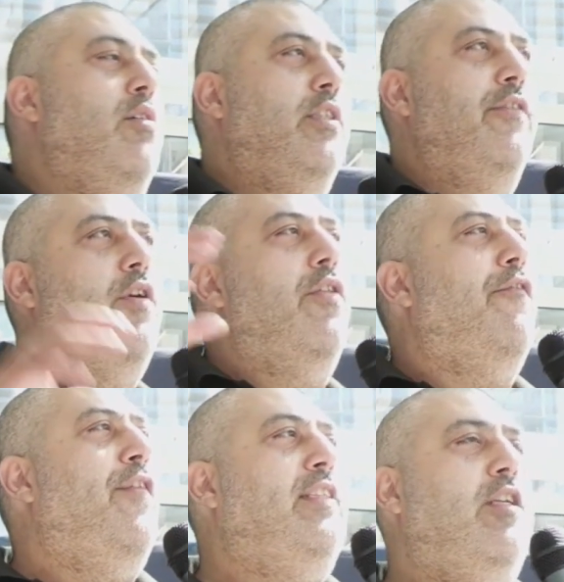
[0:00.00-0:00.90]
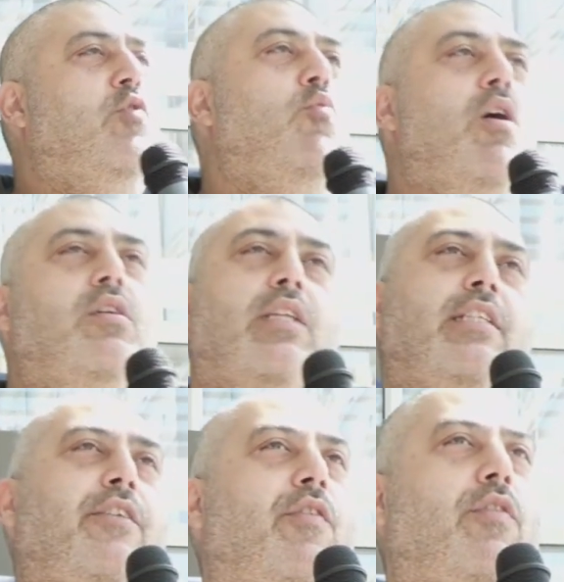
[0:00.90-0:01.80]
You've got the physical world
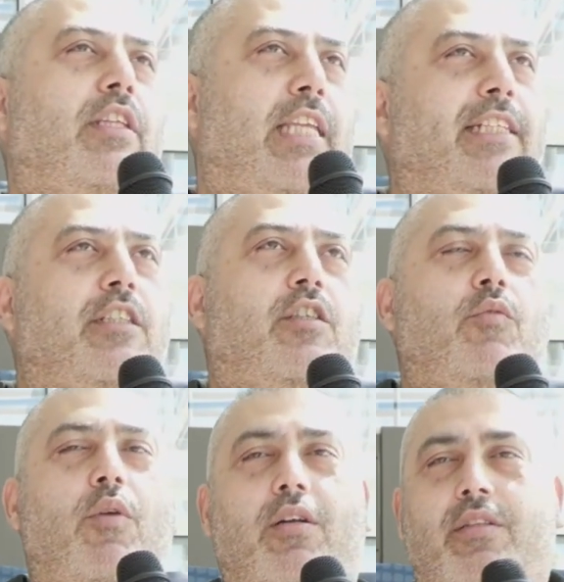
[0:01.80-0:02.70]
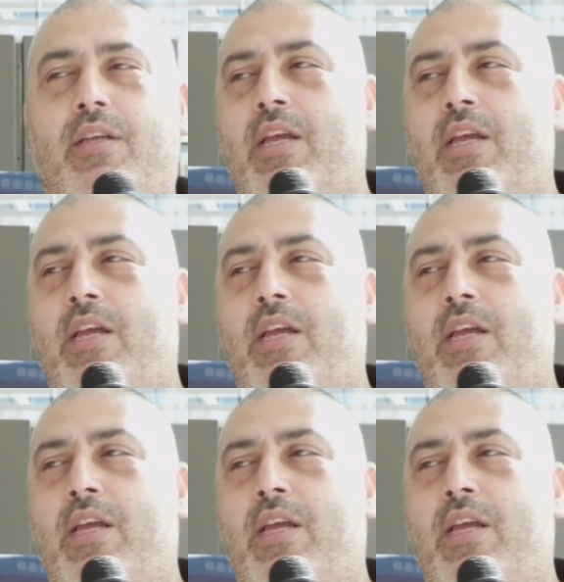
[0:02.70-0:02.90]
and you've got the digital world.